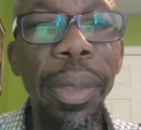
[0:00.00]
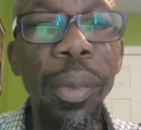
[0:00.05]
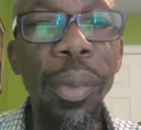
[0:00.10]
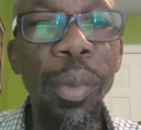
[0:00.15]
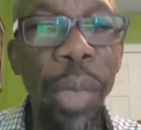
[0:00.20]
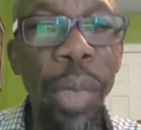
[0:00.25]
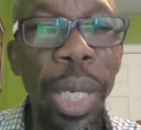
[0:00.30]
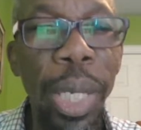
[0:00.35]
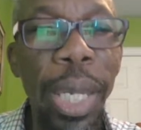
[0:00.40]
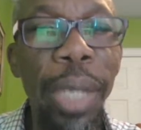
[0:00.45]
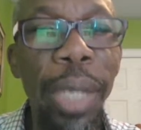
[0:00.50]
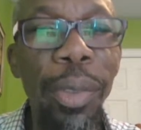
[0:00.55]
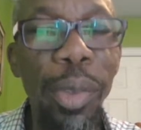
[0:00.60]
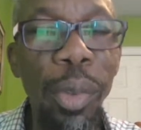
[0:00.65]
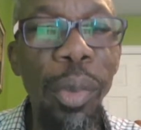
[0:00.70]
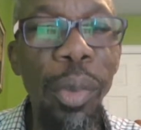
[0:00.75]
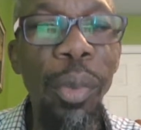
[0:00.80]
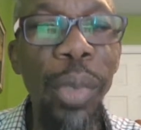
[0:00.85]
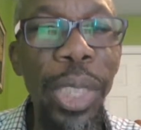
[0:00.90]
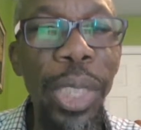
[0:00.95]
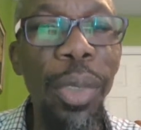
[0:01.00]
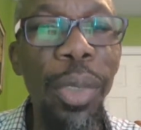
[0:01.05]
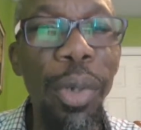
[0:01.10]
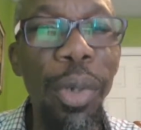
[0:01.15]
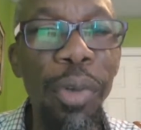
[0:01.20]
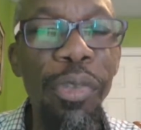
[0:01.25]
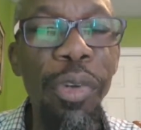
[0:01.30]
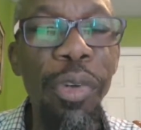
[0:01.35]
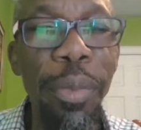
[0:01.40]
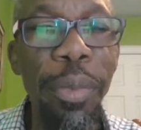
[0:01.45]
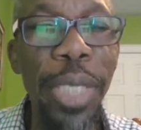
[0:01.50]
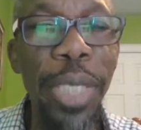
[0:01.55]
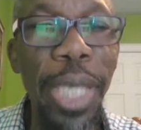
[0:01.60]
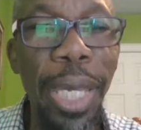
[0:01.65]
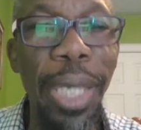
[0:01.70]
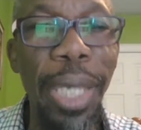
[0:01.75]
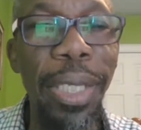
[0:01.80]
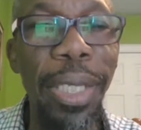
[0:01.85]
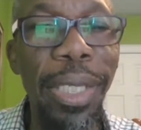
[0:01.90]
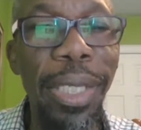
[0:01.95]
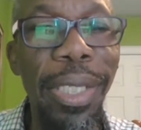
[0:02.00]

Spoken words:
Where do we go from here?